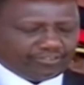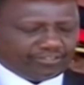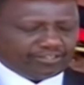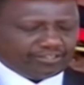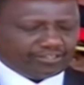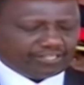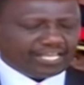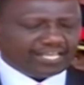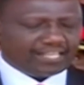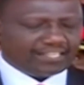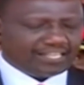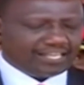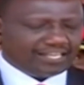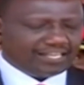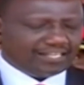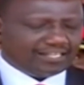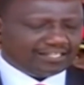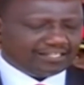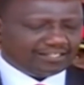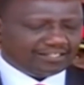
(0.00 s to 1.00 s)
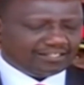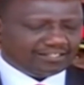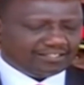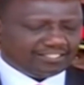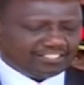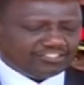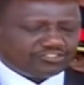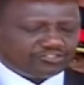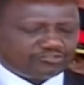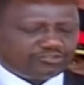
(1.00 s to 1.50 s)
Kenya
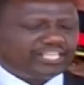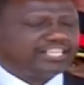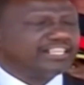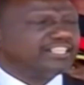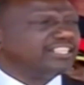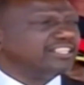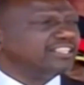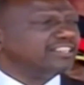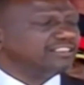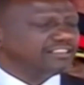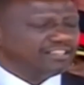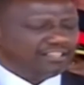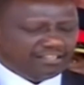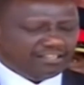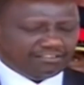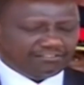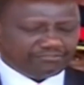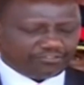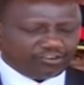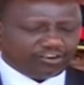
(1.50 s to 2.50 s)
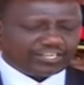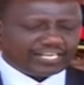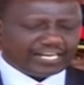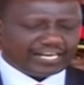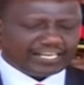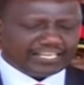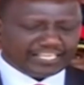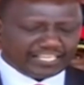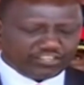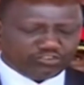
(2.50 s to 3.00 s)
is ready for a
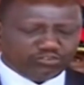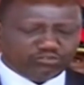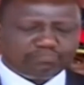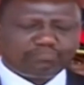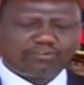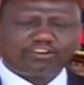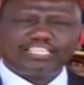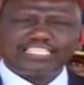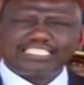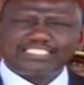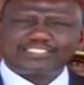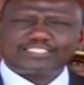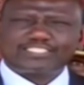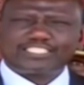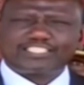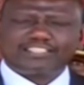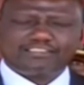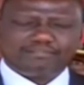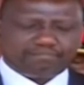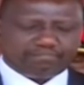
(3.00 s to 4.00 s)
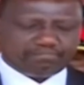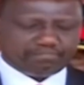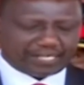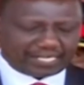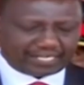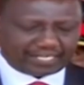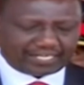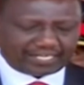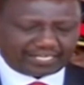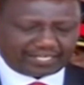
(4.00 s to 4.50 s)
new policing
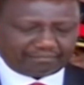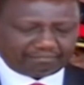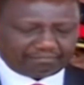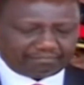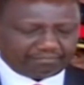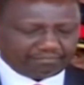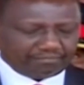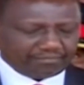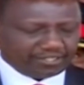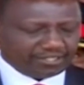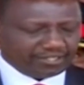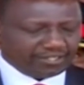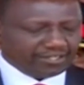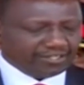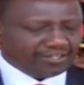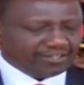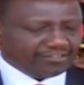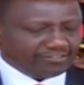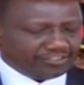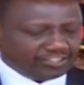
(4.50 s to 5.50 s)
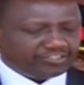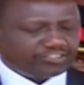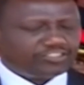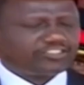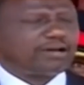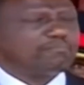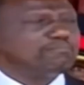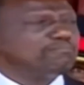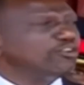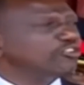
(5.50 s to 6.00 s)
paradigm. This is
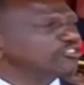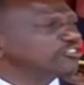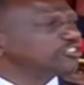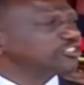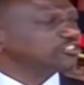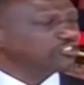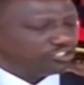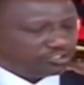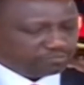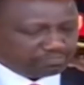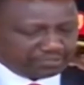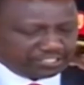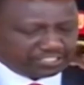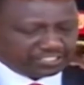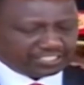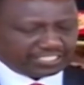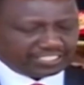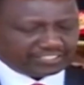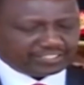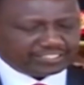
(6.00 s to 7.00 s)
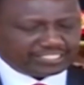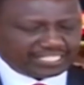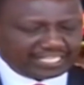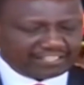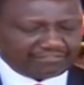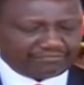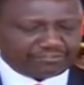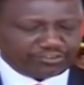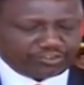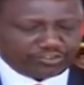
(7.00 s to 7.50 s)
a most auspicious day
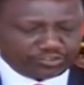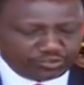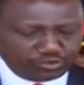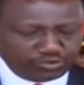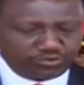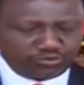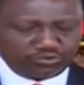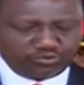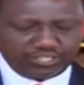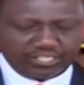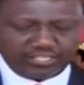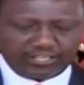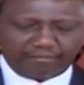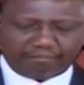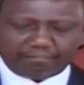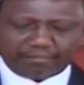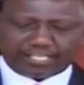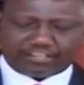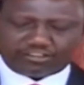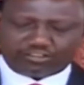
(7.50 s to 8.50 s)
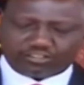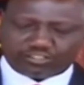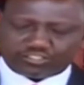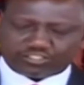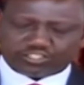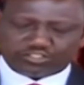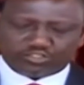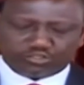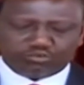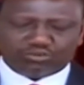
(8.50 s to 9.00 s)
for you
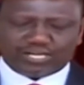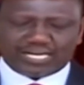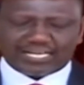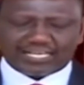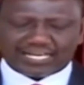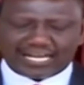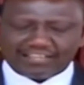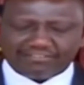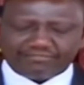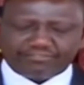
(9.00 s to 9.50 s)
because you arrive